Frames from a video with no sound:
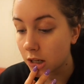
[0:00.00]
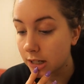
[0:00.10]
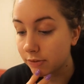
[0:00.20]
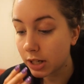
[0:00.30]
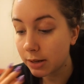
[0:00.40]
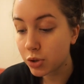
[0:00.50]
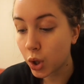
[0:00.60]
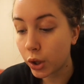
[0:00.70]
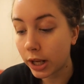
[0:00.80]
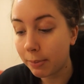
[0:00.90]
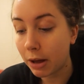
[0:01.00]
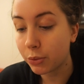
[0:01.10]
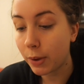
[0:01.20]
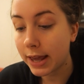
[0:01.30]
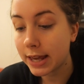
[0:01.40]
him talking about
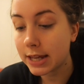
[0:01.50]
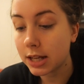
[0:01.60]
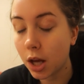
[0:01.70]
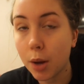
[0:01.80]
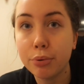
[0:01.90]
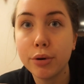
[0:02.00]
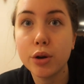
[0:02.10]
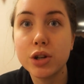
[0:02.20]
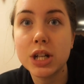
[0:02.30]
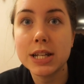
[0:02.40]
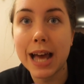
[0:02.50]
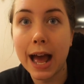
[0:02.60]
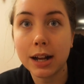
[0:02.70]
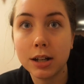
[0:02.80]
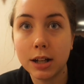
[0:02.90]
the way he approached his
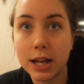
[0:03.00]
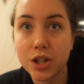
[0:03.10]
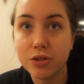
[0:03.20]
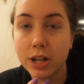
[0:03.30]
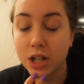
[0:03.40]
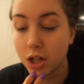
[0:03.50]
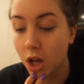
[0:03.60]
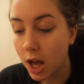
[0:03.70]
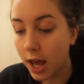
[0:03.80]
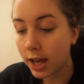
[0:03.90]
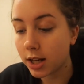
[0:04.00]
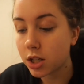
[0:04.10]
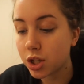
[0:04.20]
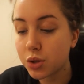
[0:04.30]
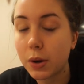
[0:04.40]
ankle injury
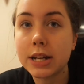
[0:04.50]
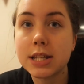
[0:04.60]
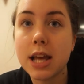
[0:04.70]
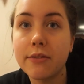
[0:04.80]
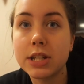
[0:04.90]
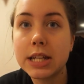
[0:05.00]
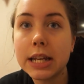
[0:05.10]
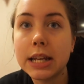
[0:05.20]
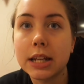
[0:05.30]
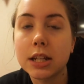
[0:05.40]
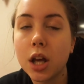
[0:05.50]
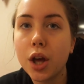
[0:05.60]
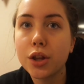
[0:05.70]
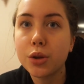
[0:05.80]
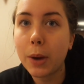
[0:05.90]
in 2017, and
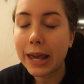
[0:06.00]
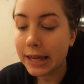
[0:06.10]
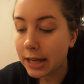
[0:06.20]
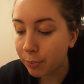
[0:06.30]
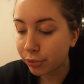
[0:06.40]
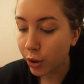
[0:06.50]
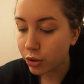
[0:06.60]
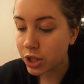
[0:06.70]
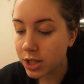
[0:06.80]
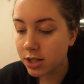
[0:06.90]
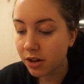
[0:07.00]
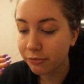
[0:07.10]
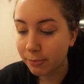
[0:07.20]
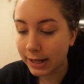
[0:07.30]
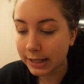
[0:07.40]
the way he approaches
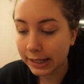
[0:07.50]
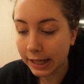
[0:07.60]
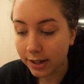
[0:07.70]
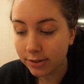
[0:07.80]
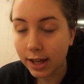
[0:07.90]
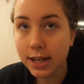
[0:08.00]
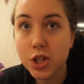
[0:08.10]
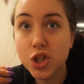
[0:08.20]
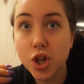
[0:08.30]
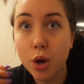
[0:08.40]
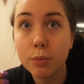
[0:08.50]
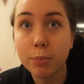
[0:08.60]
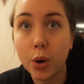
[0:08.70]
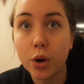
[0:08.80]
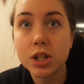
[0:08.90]
stuff mentally, I think it's so
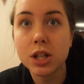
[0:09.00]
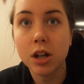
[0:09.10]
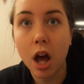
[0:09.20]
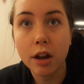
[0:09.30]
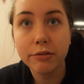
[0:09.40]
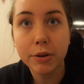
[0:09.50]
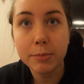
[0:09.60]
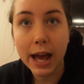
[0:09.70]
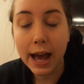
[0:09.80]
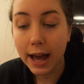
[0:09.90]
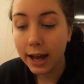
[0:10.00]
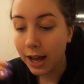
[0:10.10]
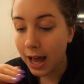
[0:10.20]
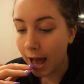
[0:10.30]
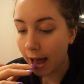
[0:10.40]
important to learn from that.
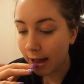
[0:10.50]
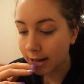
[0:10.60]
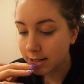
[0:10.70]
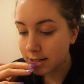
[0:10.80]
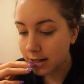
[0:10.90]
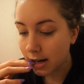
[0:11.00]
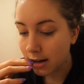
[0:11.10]
And